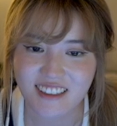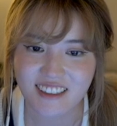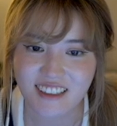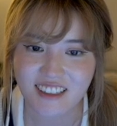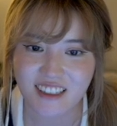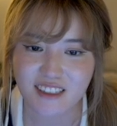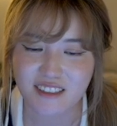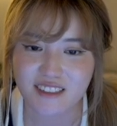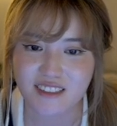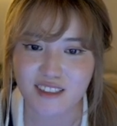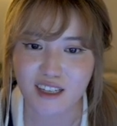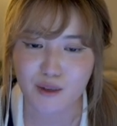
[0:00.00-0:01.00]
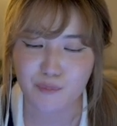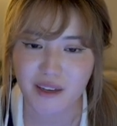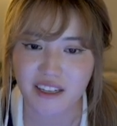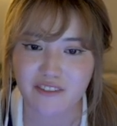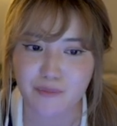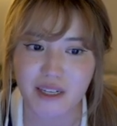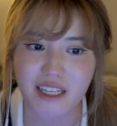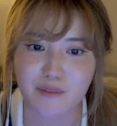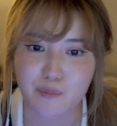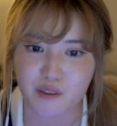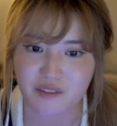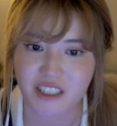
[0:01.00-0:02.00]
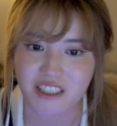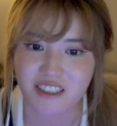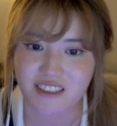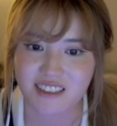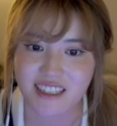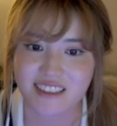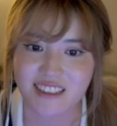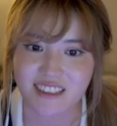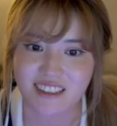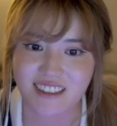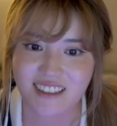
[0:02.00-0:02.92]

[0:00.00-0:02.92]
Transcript: he's a man of many professions. I see.